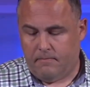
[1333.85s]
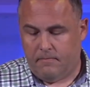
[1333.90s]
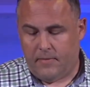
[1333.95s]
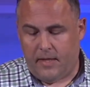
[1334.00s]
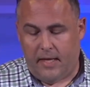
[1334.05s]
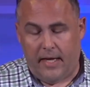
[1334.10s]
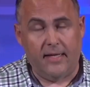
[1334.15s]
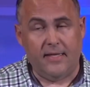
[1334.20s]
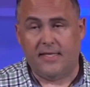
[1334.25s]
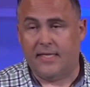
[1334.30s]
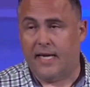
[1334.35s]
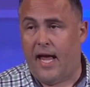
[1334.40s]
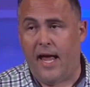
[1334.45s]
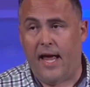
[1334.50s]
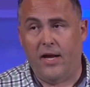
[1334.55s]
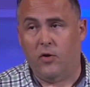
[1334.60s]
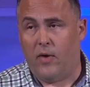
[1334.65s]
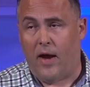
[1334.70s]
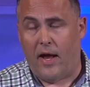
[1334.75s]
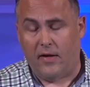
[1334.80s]
inside
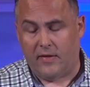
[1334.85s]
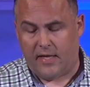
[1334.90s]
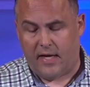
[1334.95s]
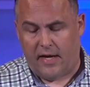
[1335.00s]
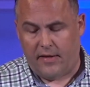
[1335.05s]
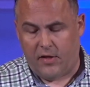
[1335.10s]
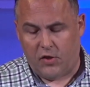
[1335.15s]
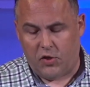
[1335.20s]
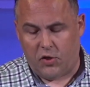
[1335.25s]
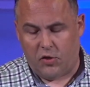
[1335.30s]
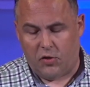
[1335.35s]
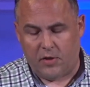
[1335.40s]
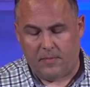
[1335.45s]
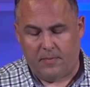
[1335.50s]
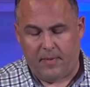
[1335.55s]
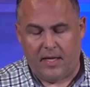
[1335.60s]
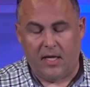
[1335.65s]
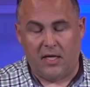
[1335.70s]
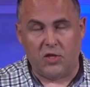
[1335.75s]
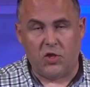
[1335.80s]
or outside the church,
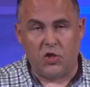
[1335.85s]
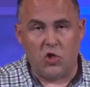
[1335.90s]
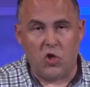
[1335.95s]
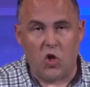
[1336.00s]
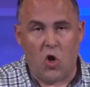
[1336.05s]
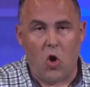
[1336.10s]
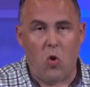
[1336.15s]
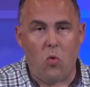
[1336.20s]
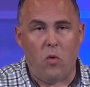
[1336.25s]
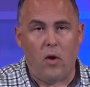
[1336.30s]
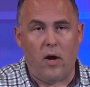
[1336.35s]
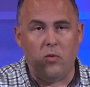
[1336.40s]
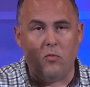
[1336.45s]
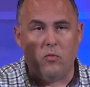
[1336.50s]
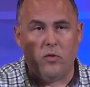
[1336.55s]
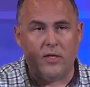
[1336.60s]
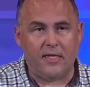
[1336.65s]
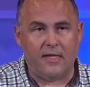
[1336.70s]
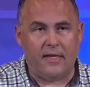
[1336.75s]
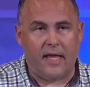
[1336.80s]
because no one
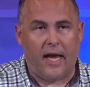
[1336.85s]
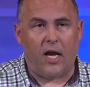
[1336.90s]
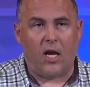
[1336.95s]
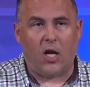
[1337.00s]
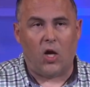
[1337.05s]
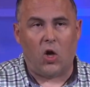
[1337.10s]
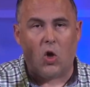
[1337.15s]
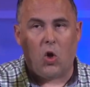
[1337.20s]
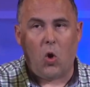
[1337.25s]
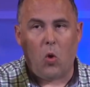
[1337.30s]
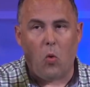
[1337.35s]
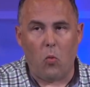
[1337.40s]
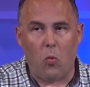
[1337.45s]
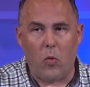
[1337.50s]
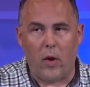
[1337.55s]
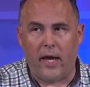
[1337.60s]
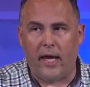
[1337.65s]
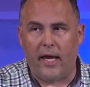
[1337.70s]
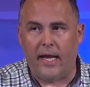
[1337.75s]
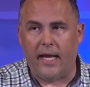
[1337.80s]
was there
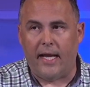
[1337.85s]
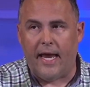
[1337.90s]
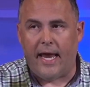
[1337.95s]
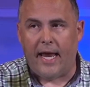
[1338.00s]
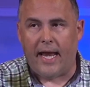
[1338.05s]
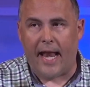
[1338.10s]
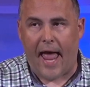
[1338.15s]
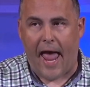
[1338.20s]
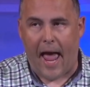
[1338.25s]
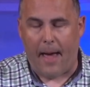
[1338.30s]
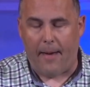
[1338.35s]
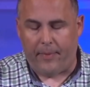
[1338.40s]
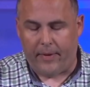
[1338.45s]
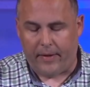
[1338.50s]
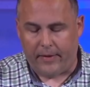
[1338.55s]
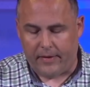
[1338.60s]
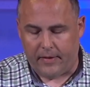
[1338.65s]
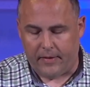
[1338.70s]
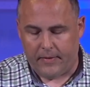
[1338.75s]
when it happened.